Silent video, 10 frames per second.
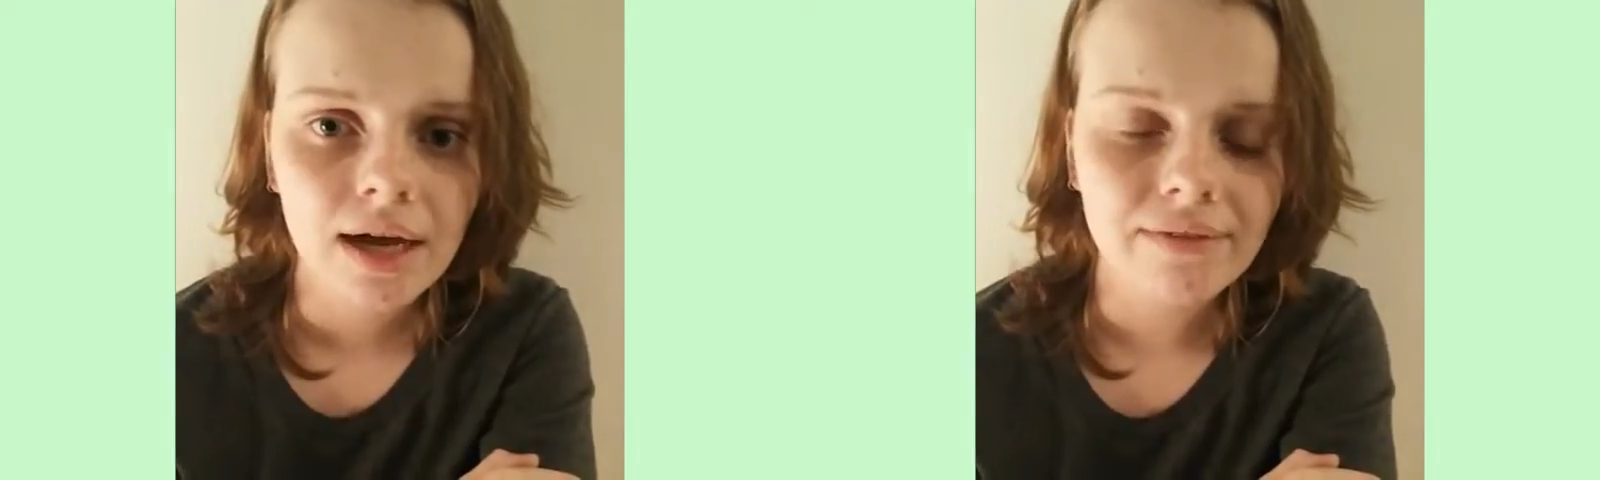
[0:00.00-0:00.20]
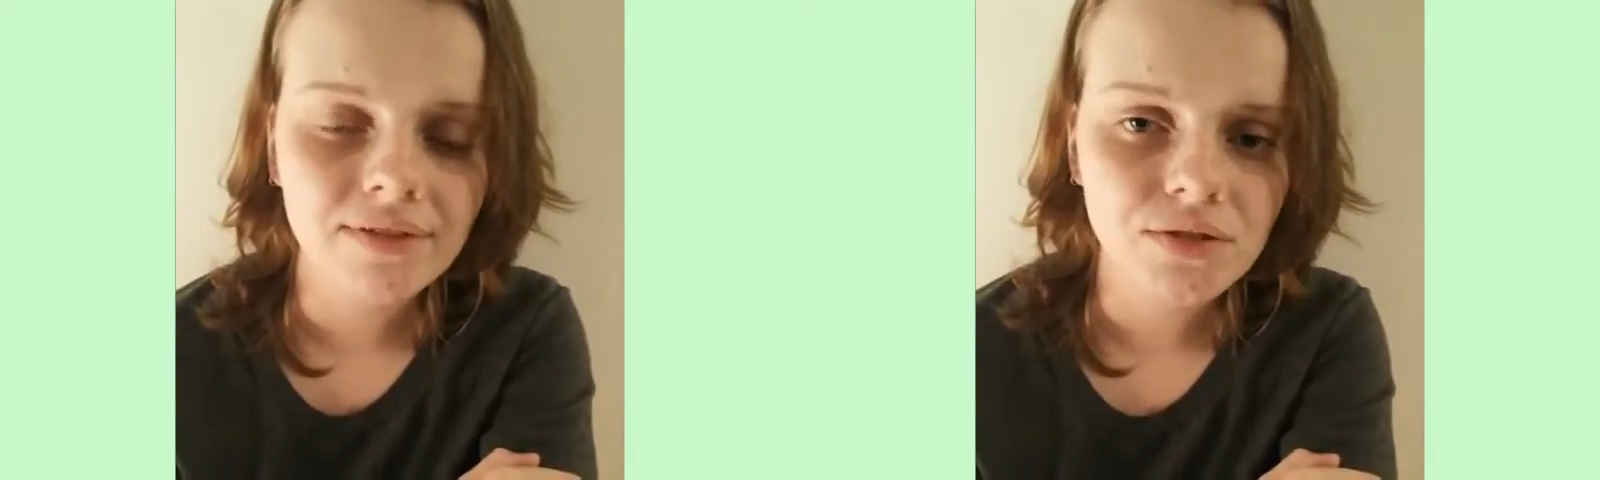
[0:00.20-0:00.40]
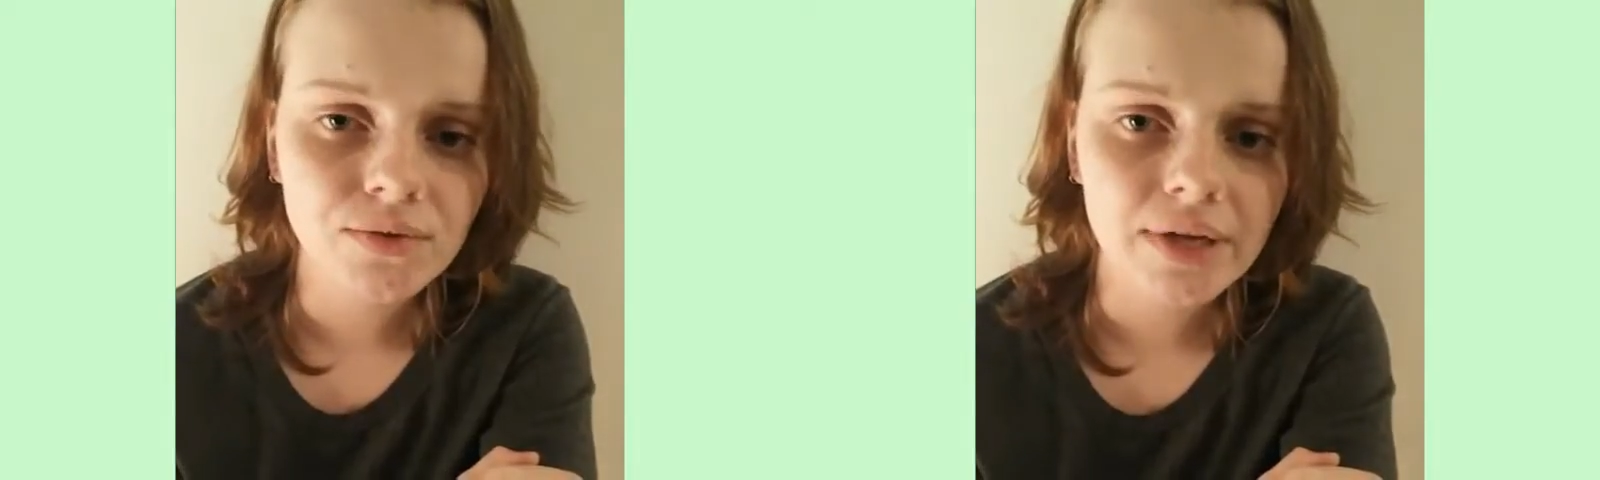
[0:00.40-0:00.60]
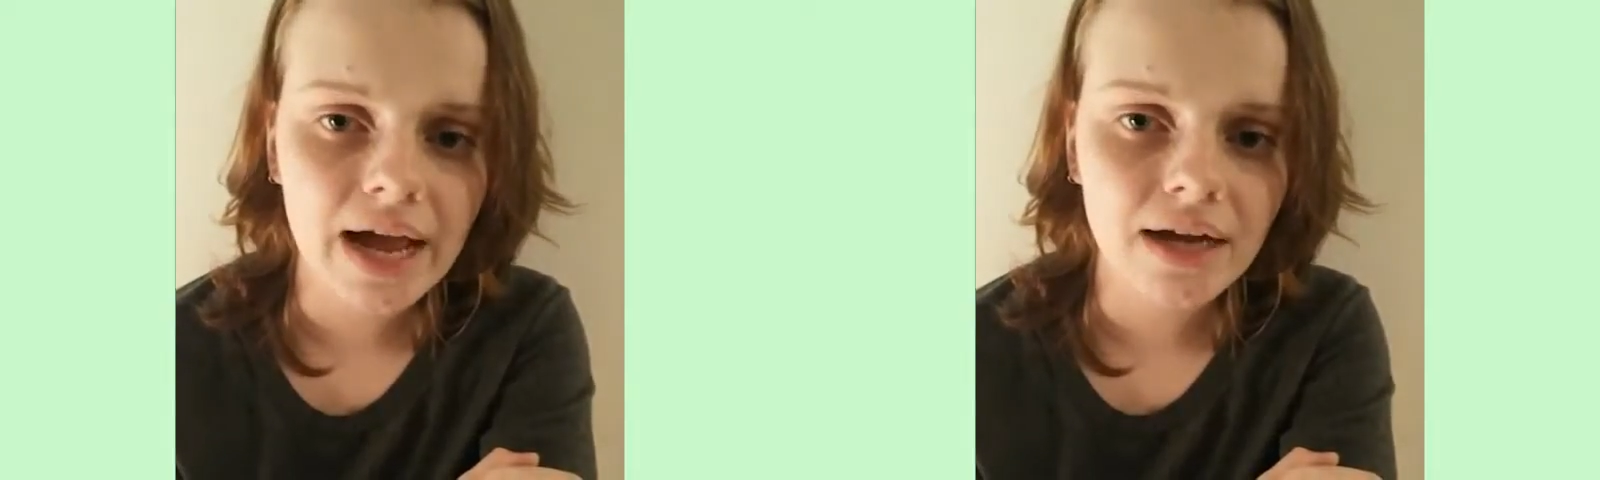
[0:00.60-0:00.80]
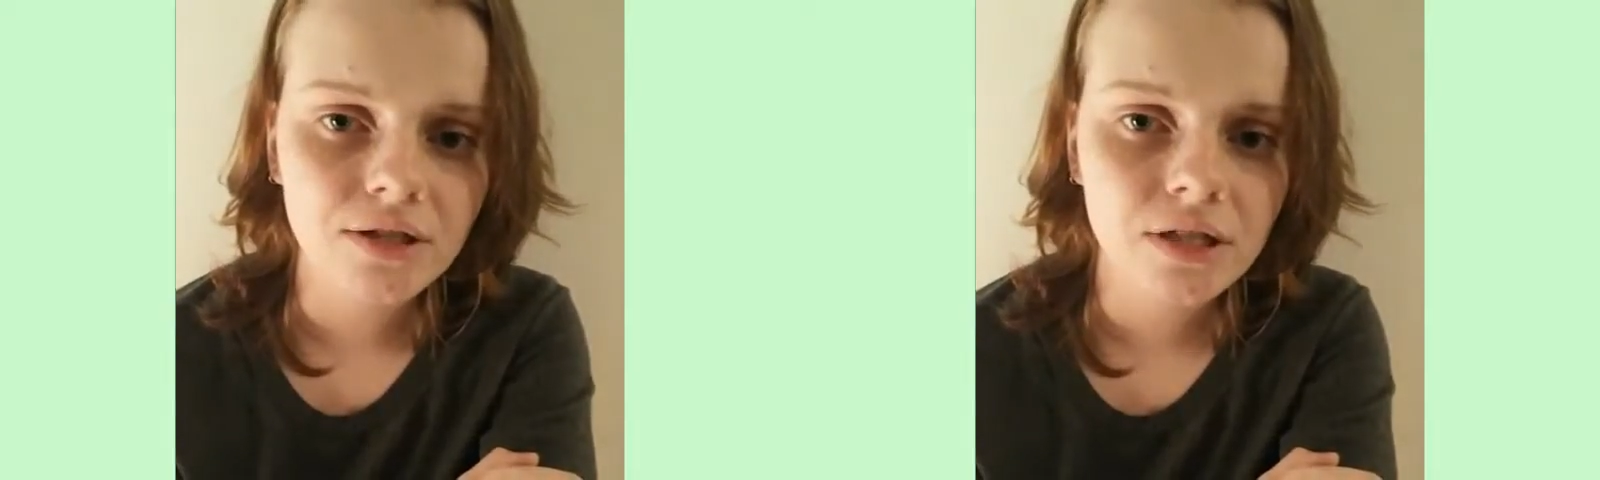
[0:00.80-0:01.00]
have these
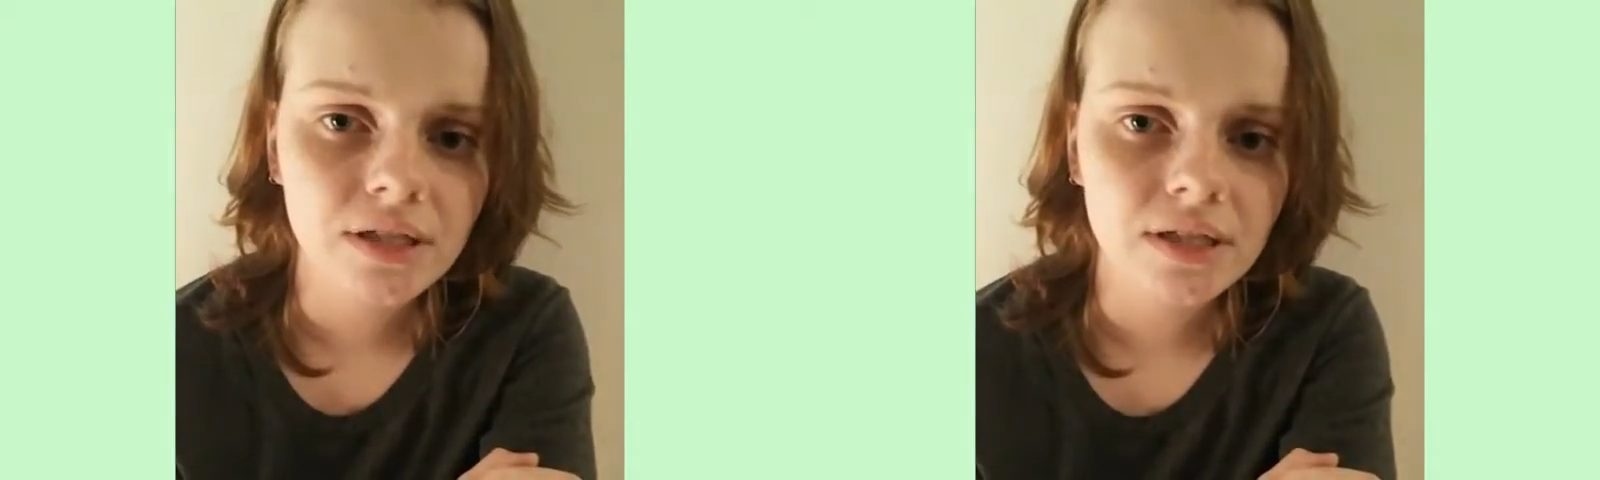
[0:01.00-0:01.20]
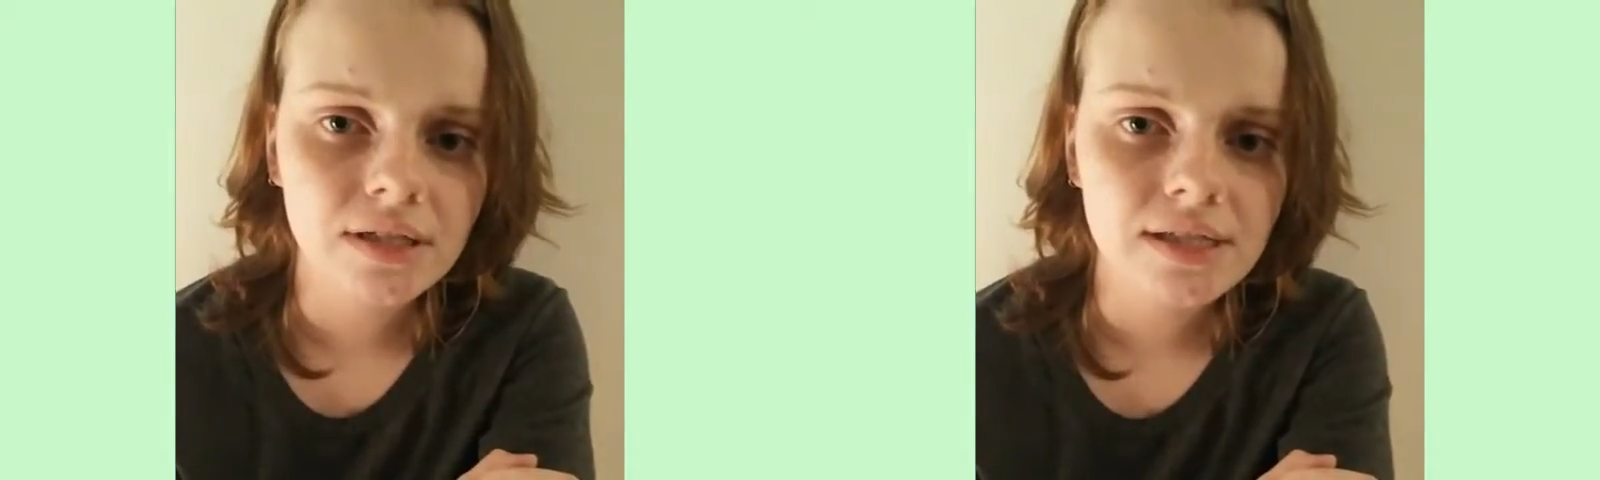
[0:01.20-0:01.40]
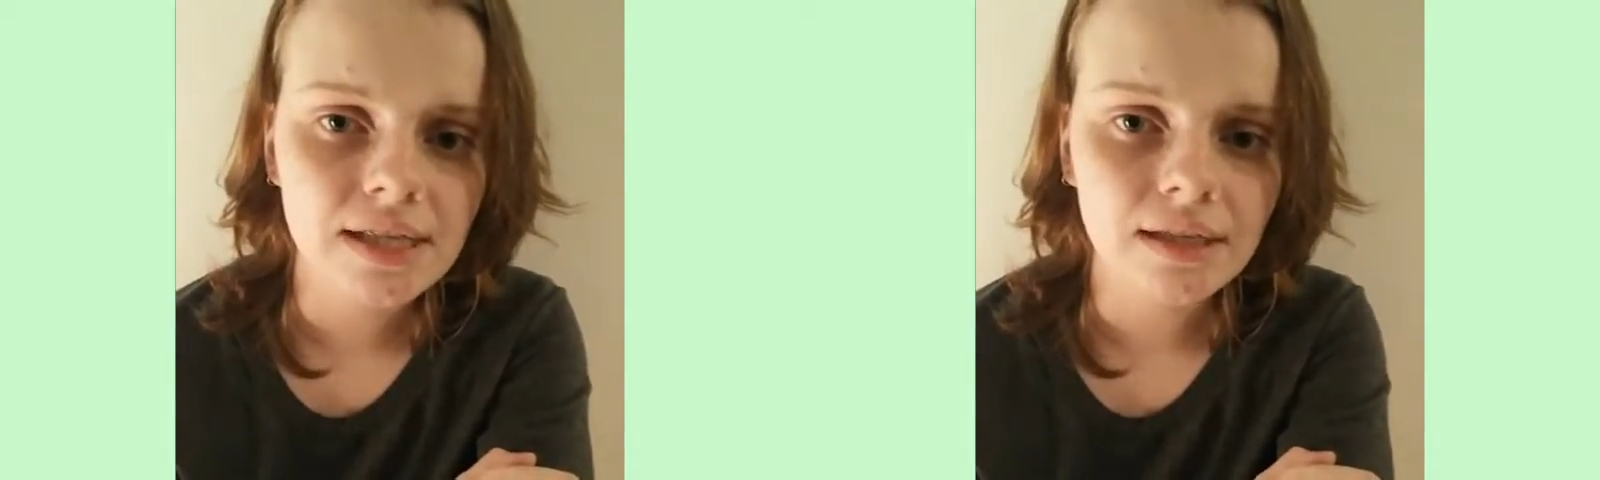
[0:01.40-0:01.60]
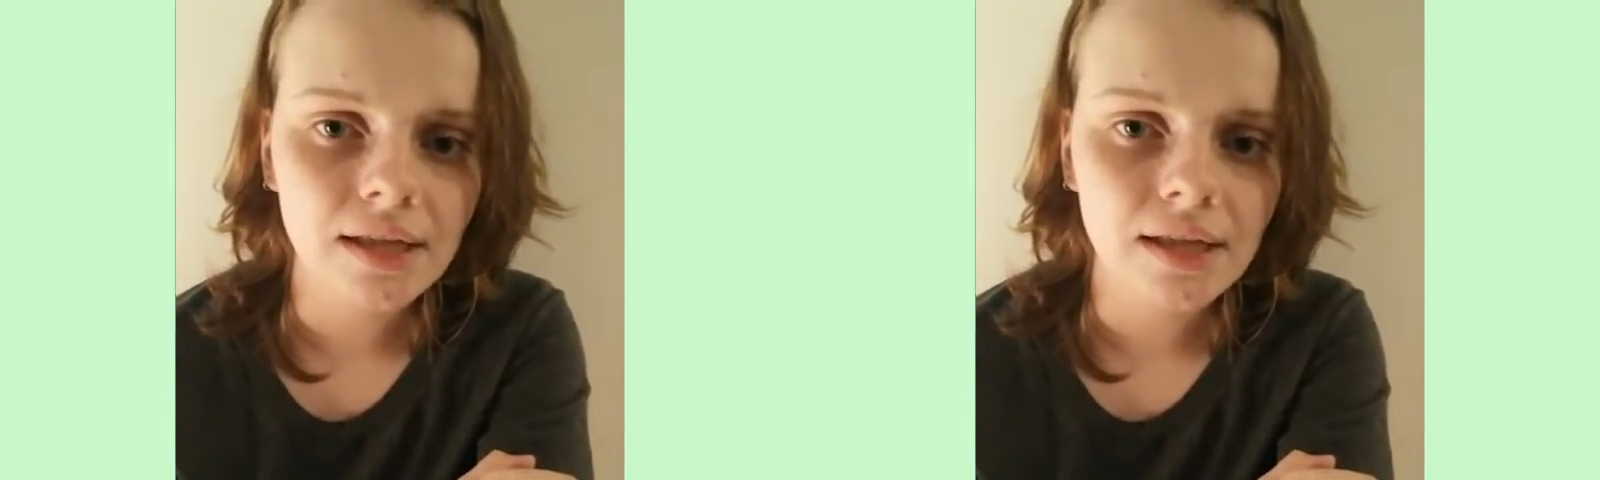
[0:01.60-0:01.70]
reactions that,